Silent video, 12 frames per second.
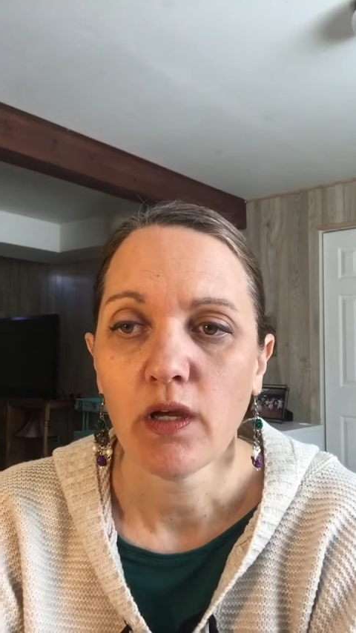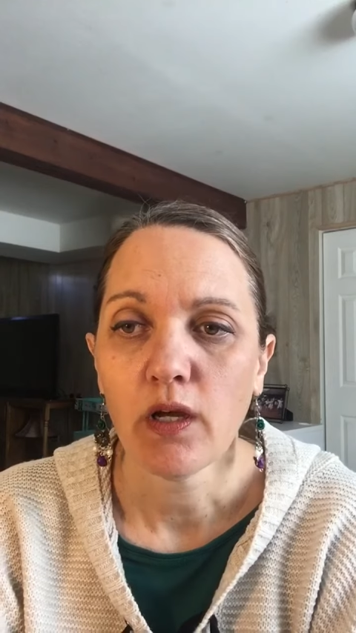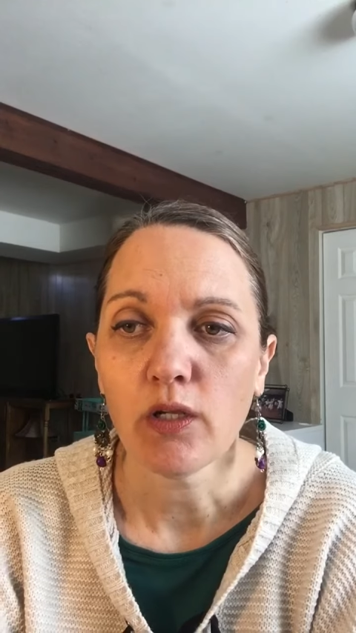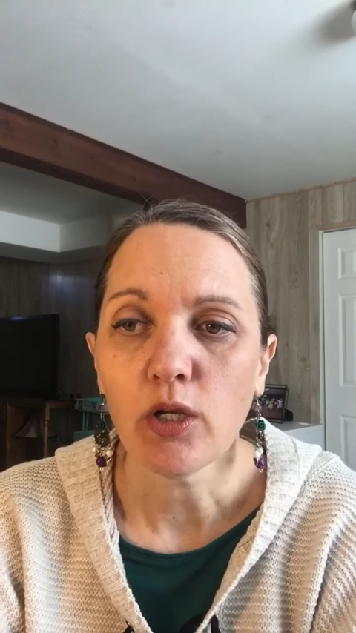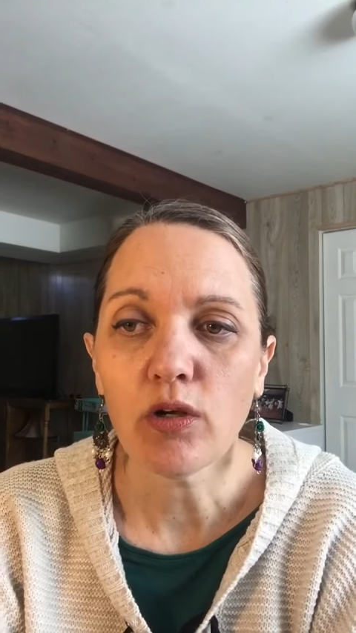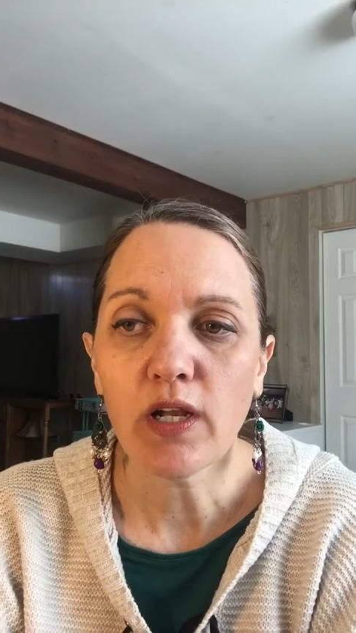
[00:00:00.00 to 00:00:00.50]

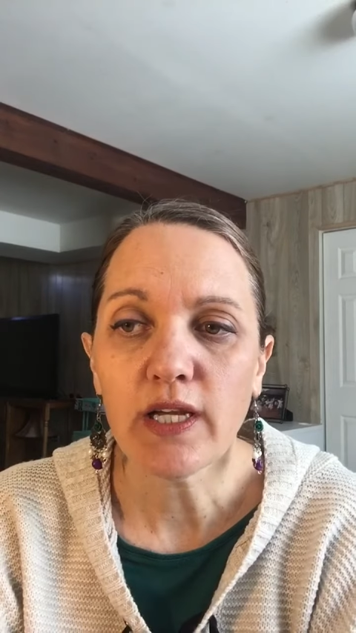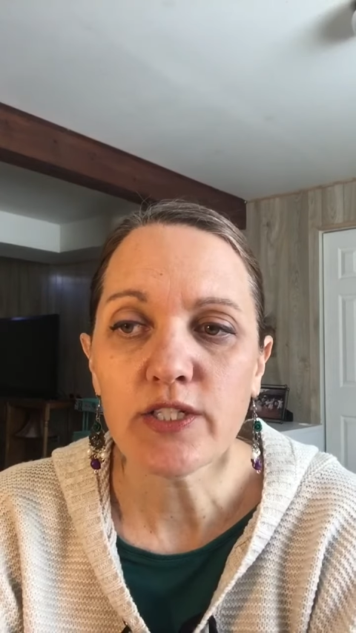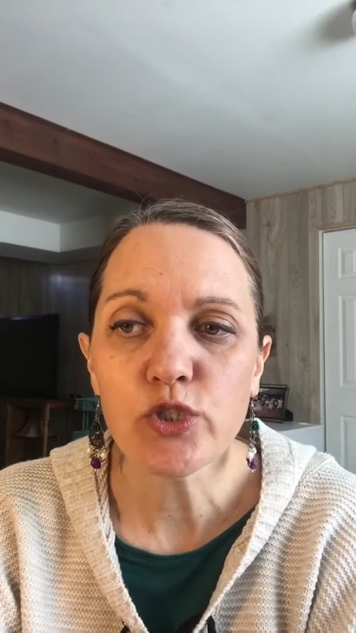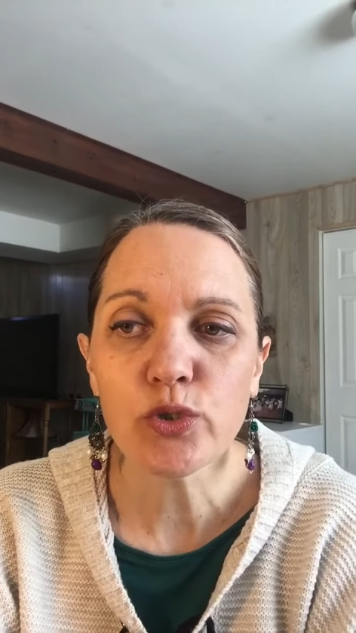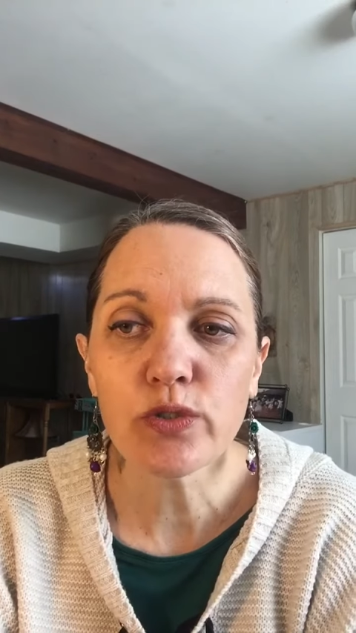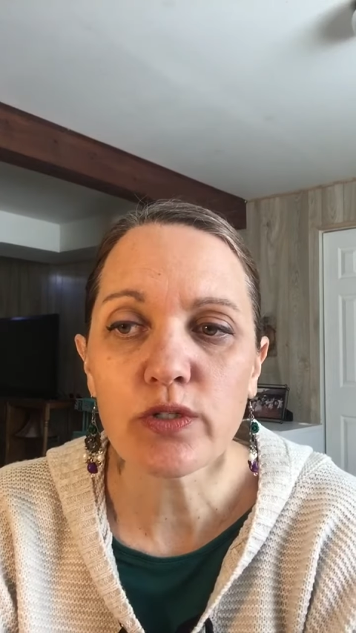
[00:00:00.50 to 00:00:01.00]
Lola and
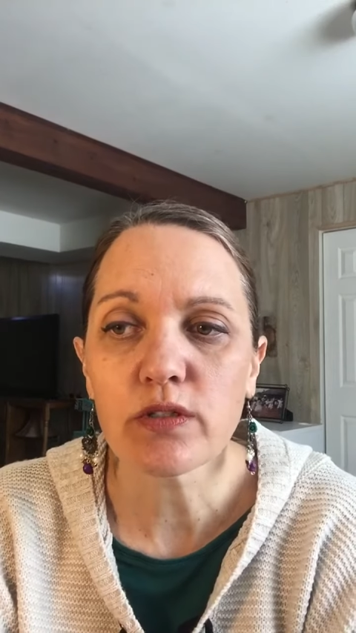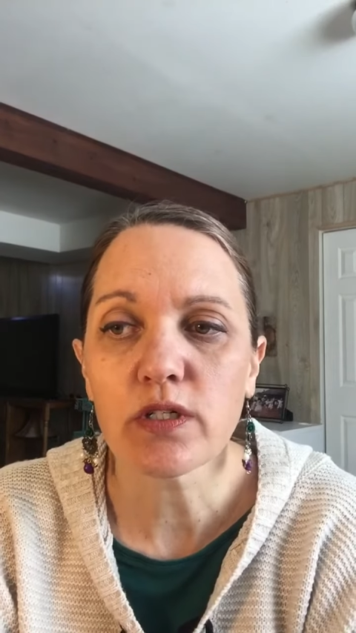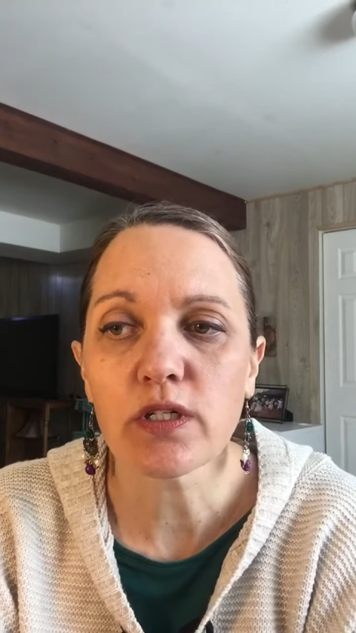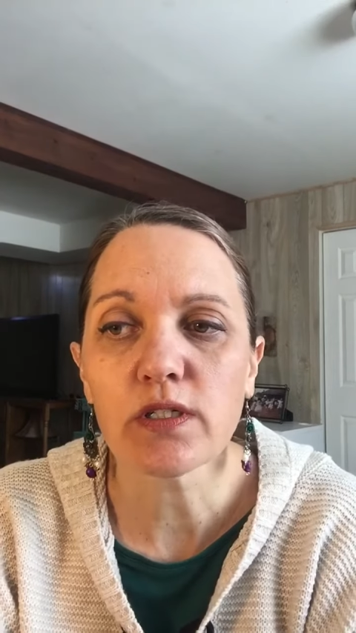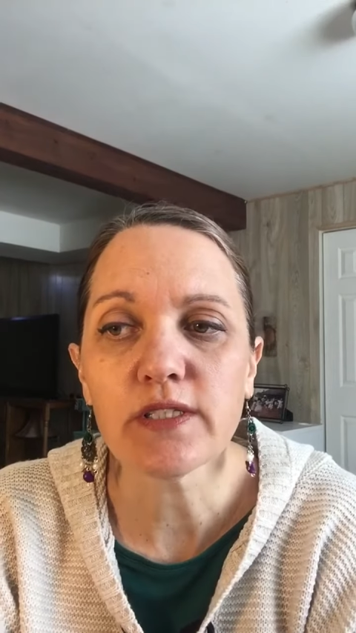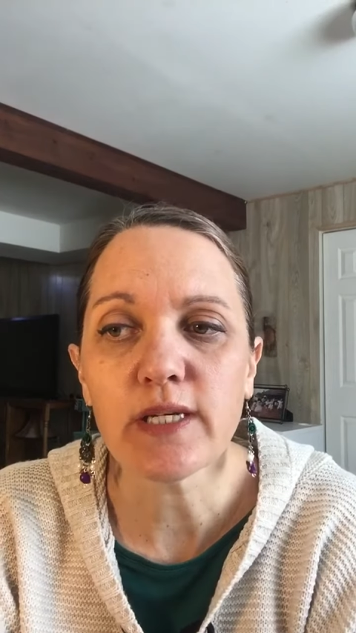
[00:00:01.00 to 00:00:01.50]
Churro
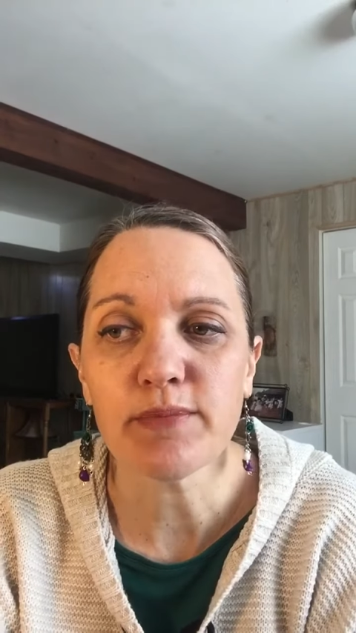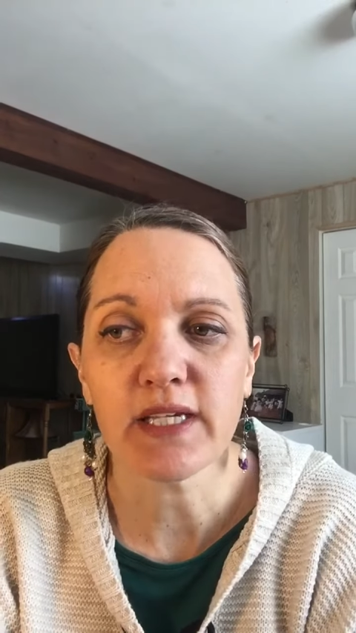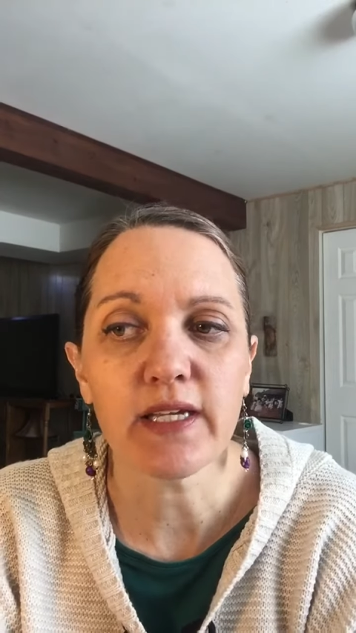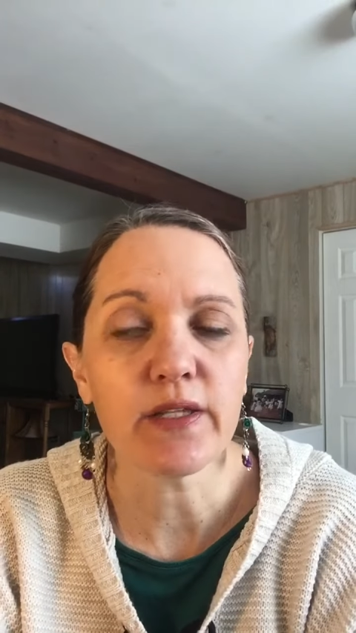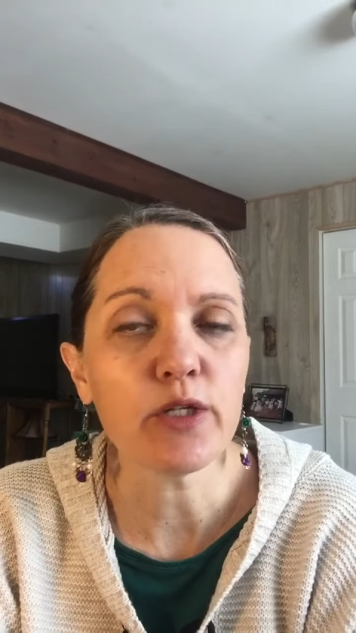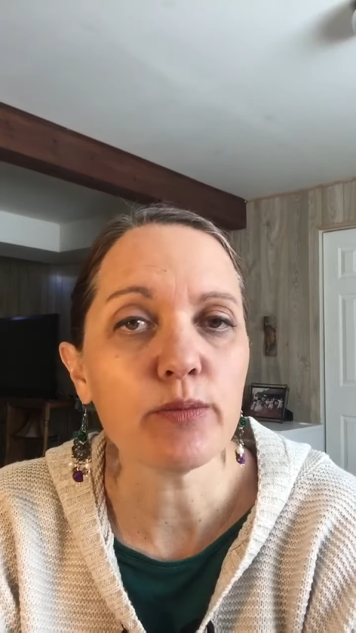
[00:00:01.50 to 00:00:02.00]
curled up
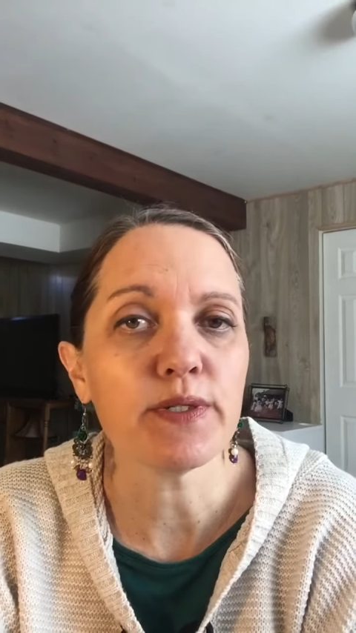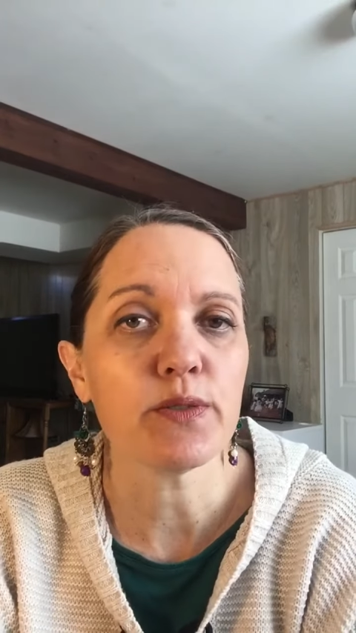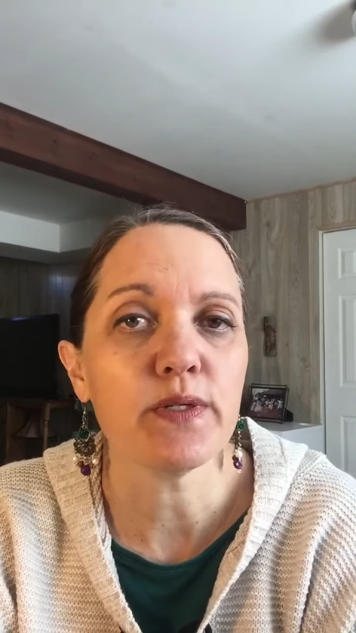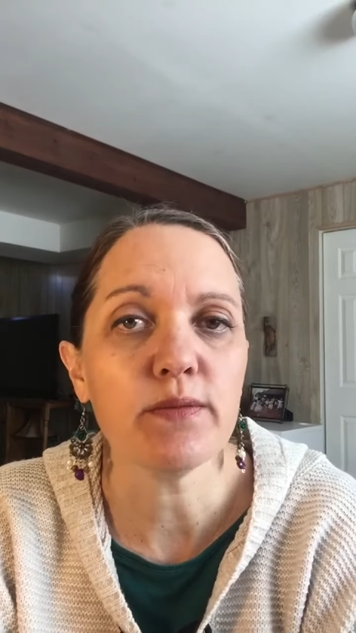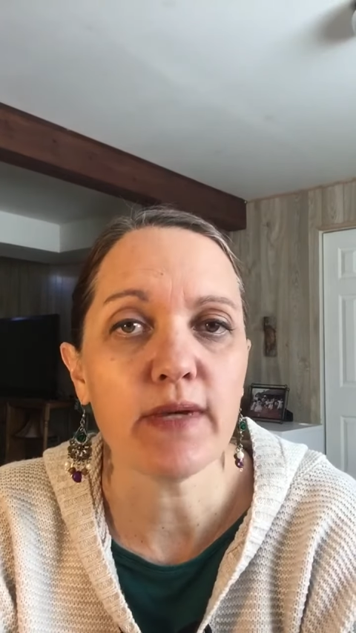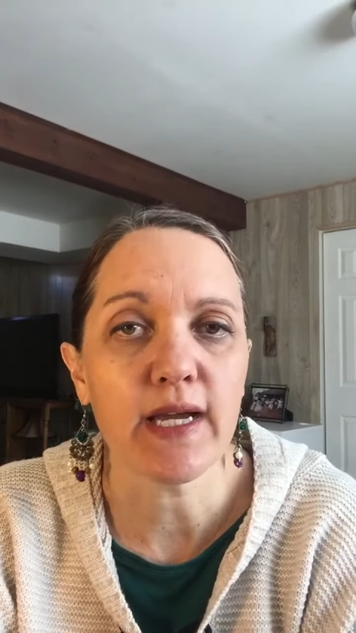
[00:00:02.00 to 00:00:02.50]
together
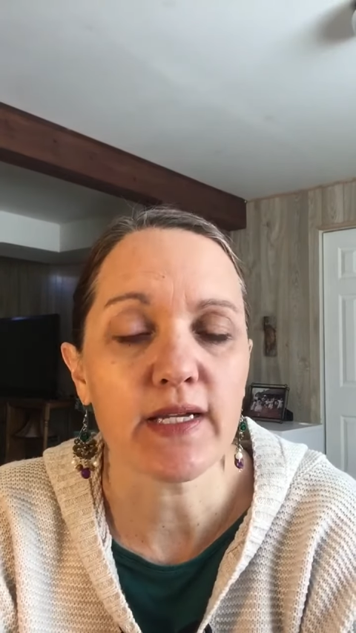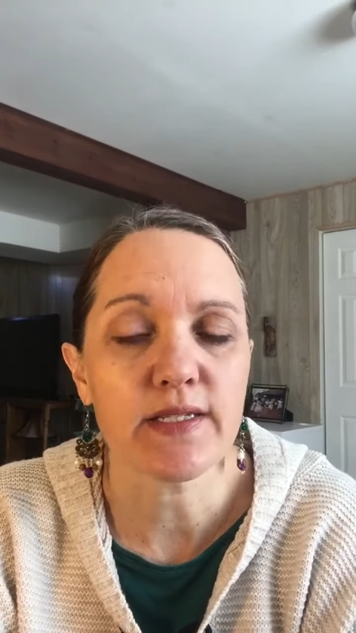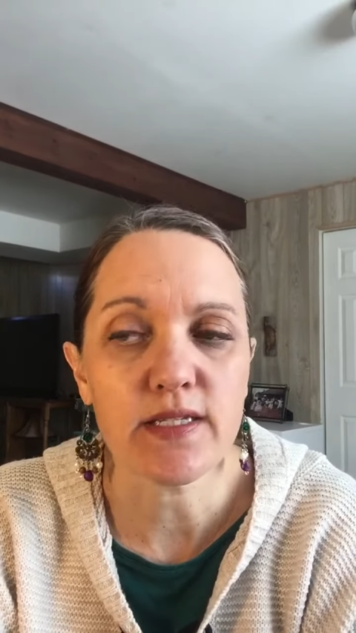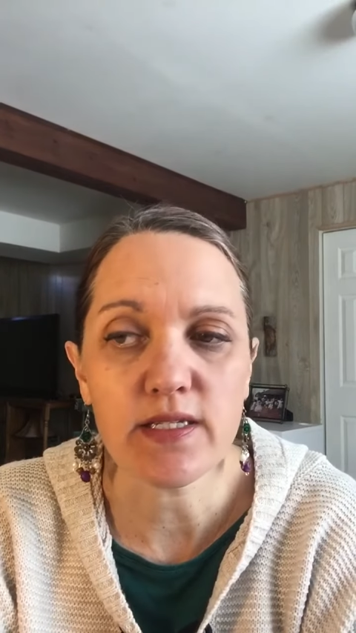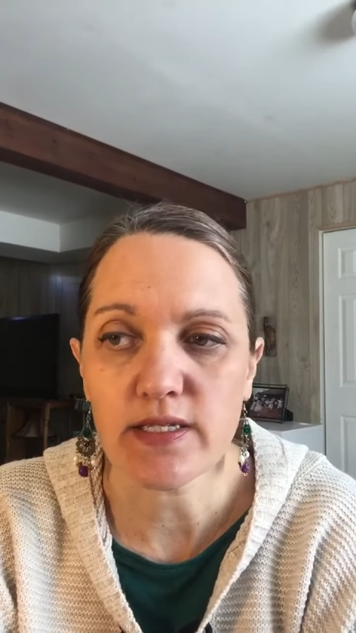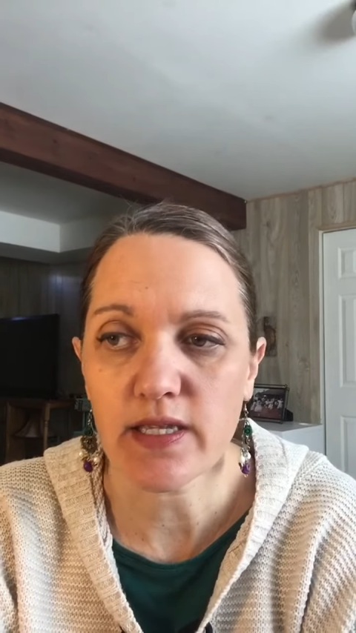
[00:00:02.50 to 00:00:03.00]
between Max
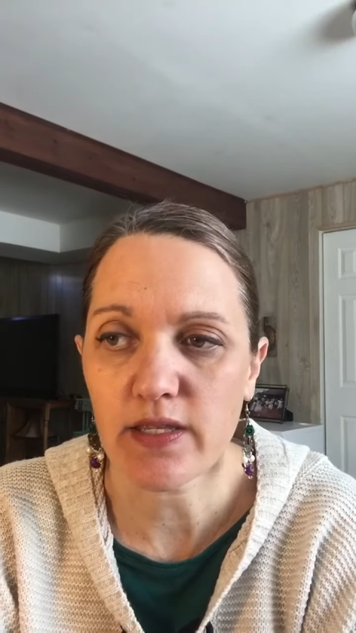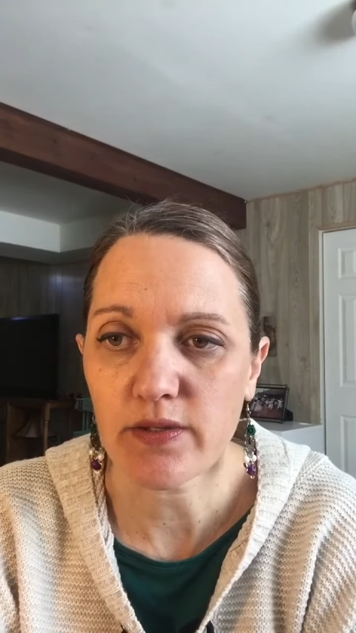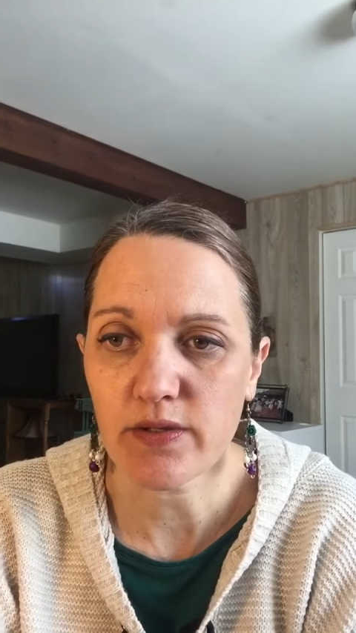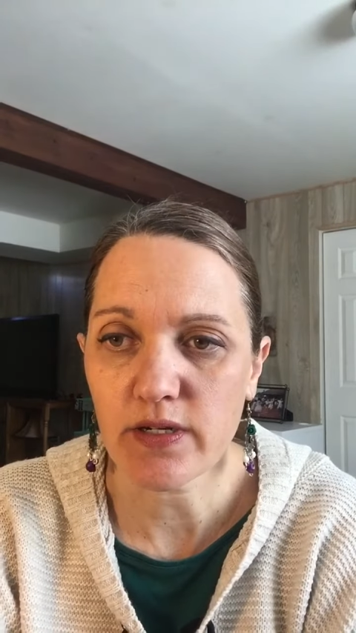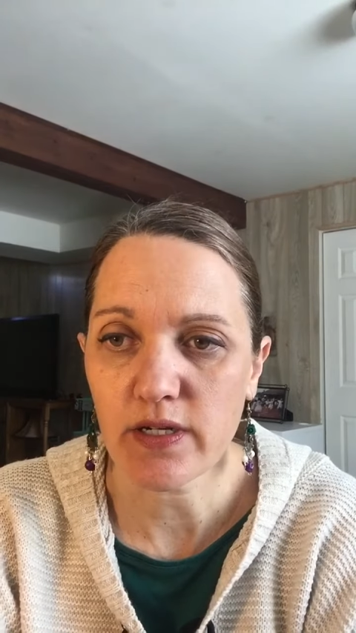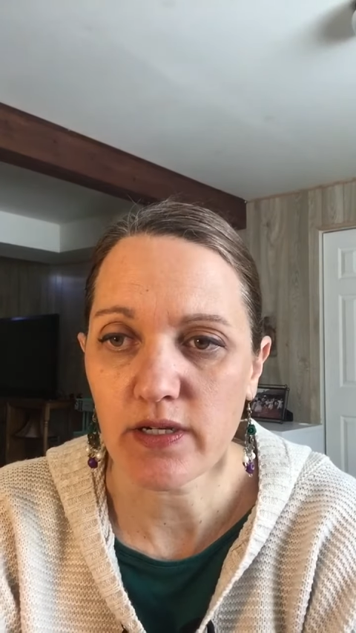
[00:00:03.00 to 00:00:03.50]
and
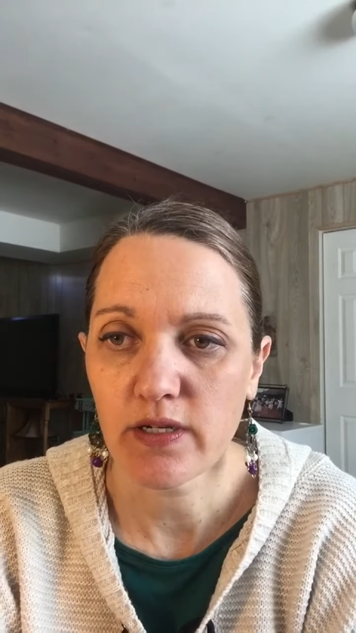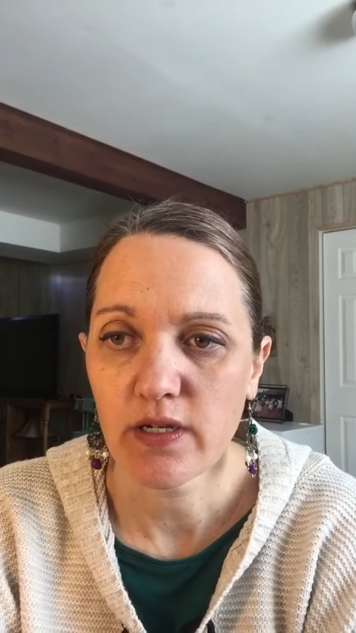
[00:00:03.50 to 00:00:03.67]
Isadora.